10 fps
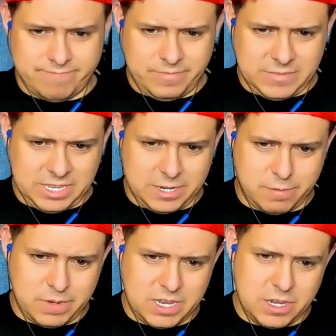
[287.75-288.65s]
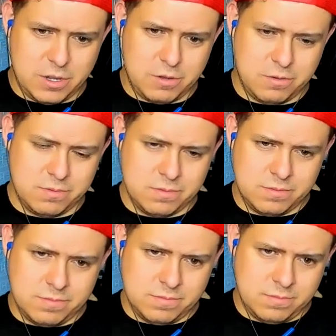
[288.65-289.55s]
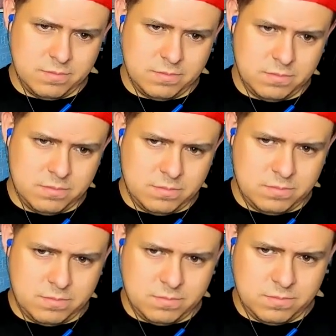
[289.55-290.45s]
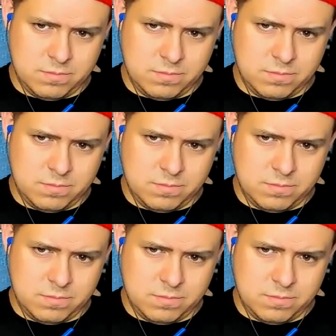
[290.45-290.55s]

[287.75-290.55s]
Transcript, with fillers: There was no one at Rockefeller Center except you.